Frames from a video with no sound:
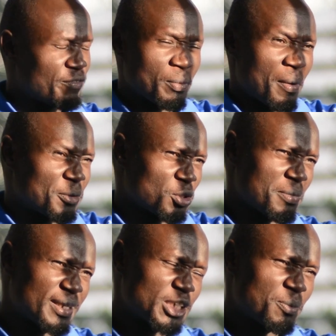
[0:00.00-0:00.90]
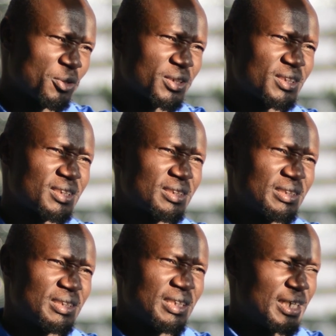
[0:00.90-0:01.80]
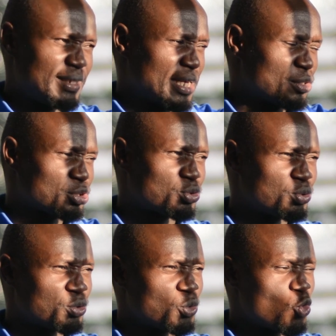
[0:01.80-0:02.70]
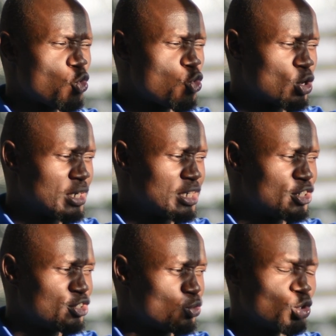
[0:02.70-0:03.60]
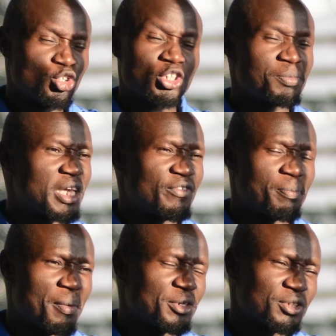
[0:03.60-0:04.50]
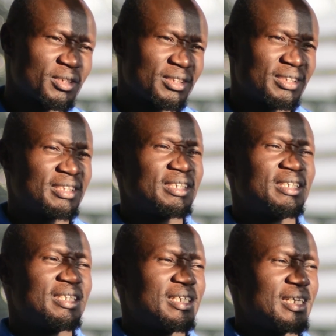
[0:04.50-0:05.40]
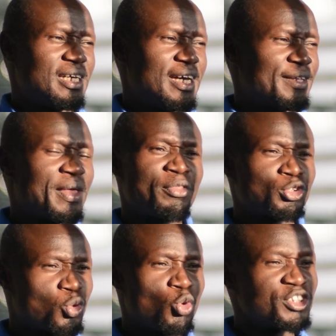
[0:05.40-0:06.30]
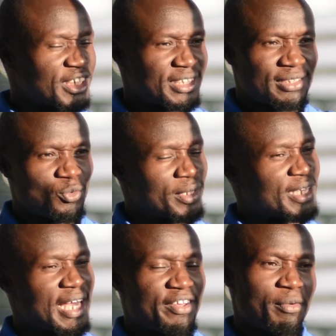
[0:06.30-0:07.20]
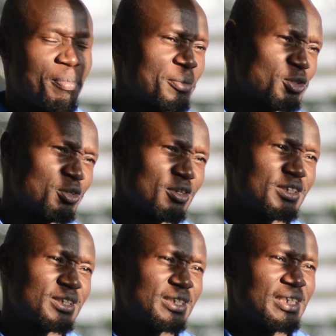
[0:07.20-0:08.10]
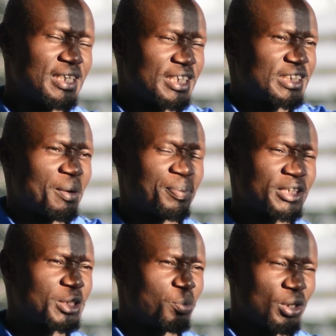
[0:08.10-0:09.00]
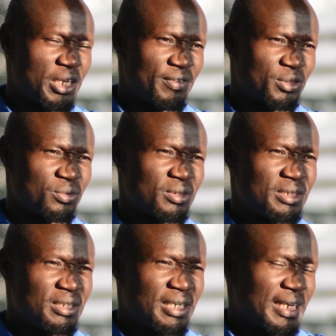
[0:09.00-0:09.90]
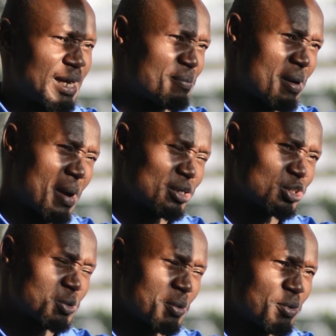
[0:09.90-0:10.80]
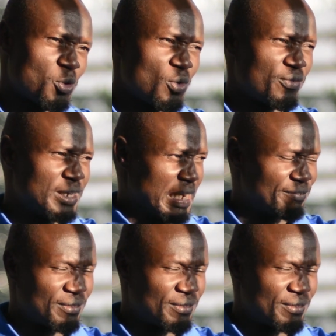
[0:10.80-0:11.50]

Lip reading: given permission by their spouses, and there are those who would not be given permission, and there are those who will just, whether they're given permission or not, it is their principle never to. And I'm among those people who